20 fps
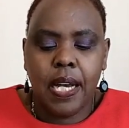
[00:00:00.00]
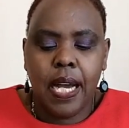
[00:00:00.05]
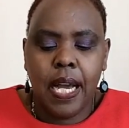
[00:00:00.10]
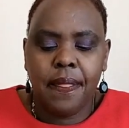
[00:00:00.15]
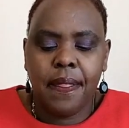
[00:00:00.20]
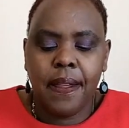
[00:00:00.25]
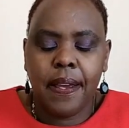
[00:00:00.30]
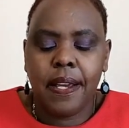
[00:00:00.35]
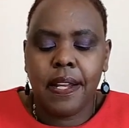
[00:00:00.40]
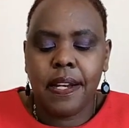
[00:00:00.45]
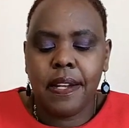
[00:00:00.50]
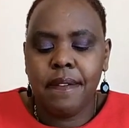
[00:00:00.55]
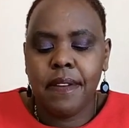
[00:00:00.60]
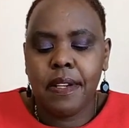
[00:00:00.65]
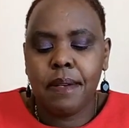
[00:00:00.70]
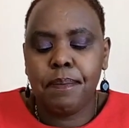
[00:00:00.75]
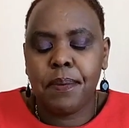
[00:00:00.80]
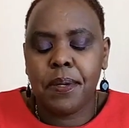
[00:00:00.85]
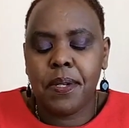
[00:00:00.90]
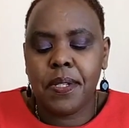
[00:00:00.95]
and the
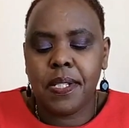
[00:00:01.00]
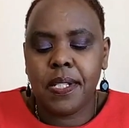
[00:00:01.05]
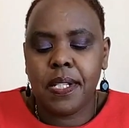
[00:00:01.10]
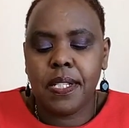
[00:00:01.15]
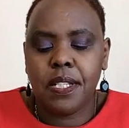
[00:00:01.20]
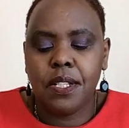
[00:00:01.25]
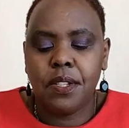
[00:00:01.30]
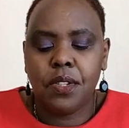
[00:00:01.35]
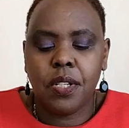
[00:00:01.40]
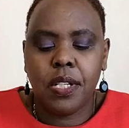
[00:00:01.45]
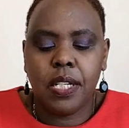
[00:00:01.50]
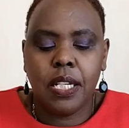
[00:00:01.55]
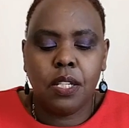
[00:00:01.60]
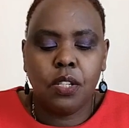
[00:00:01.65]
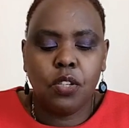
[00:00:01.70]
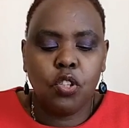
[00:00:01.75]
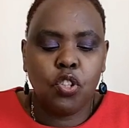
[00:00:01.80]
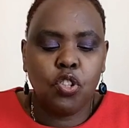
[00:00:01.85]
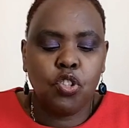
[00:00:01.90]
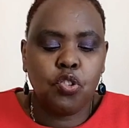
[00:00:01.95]
grieving process in order
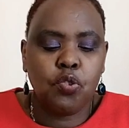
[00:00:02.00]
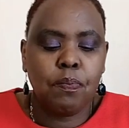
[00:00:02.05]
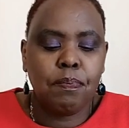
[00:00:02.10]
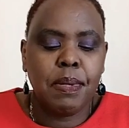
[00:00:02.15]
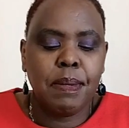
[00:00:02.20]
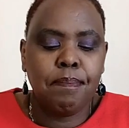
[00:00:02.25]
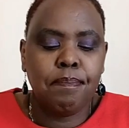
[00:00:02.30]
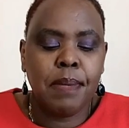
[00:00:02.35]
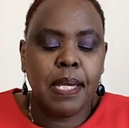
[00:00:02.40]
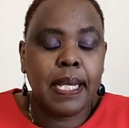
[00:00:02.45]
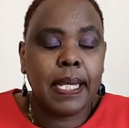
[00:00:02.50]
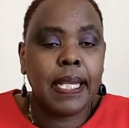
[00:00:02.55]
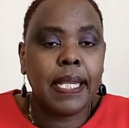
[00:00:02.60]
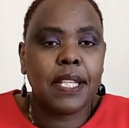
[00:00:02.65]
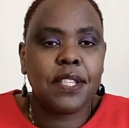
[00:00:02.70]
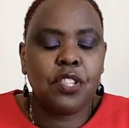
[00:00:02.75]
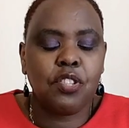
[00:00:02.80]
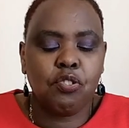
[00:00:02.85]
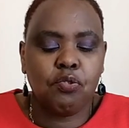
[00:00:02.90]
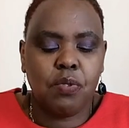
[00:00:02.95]
not to be
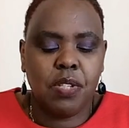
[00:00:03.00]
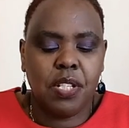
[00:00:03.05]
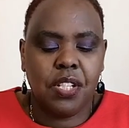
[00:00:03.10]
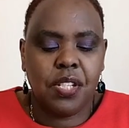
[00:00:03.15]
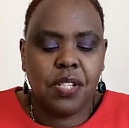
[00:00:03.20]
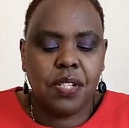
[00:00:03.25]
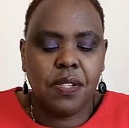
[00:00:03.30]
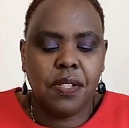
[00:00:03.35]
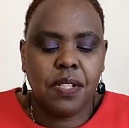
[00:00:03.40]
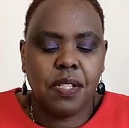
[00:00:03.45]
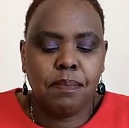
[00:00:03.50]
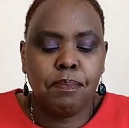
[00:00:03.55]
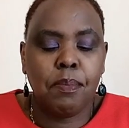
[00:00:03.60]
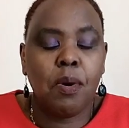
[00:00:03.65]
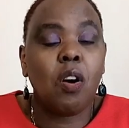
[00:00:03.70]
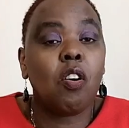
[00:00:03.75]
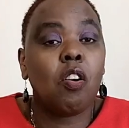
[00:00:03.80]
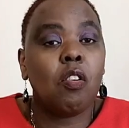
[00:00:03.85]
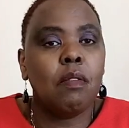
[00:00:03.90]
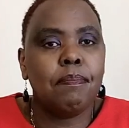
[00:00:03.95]
making situations
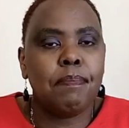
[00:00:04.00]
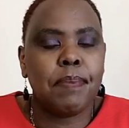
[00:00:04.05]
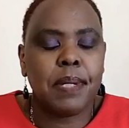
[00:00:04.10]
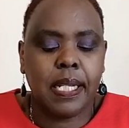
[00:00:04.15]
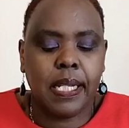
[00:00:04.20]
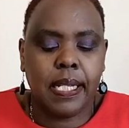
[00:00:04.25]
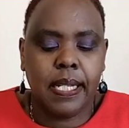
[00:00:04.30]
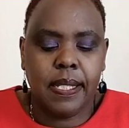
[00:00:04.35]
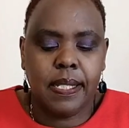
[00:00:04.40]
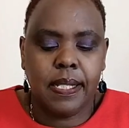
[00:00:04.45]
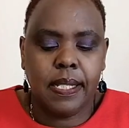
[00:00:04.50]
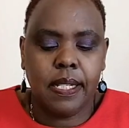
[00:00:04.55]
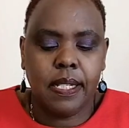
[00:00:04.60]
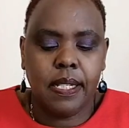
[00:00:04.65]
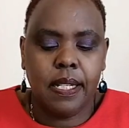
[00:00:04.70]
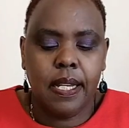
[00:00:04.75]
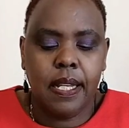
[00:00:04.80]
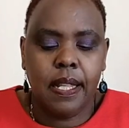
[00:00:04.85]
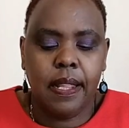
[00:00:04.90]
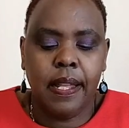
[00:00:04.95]
more complicated
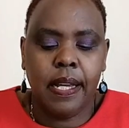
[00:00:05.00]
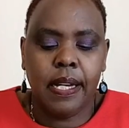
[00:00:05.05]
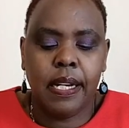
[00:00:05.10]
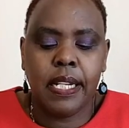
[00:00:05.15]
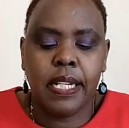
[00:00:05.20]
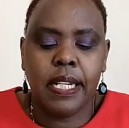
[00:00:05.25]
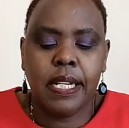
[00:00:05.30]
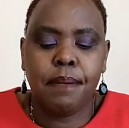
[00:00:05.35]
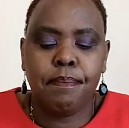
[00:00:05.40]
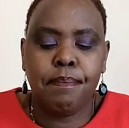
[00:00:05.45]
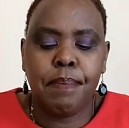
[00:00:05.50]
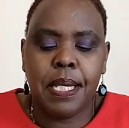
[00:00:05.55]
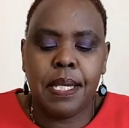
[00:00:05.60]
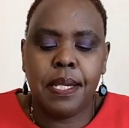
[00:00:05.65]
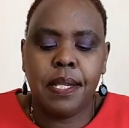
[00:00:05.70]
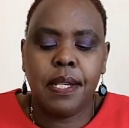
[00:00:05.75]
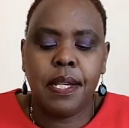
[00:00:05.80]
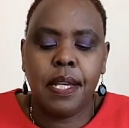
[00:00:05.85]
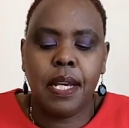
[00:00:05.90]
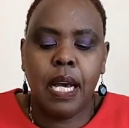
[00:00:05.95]
than need
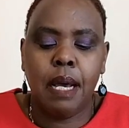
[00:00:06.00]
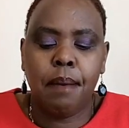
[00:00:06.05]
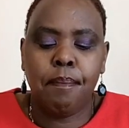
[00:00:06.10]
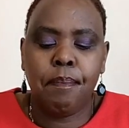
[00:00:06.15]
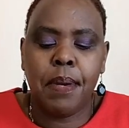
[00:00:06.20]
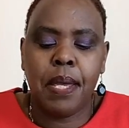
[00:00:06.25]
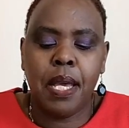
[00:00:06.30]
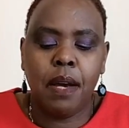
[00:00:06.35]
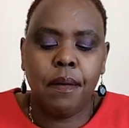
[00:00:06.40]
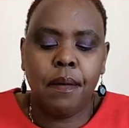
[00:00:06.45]
be, and be